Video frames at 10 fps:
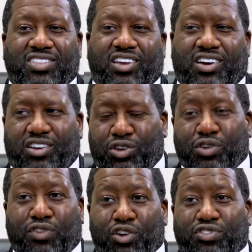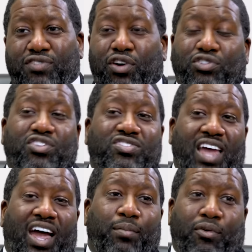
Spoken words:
the university versus not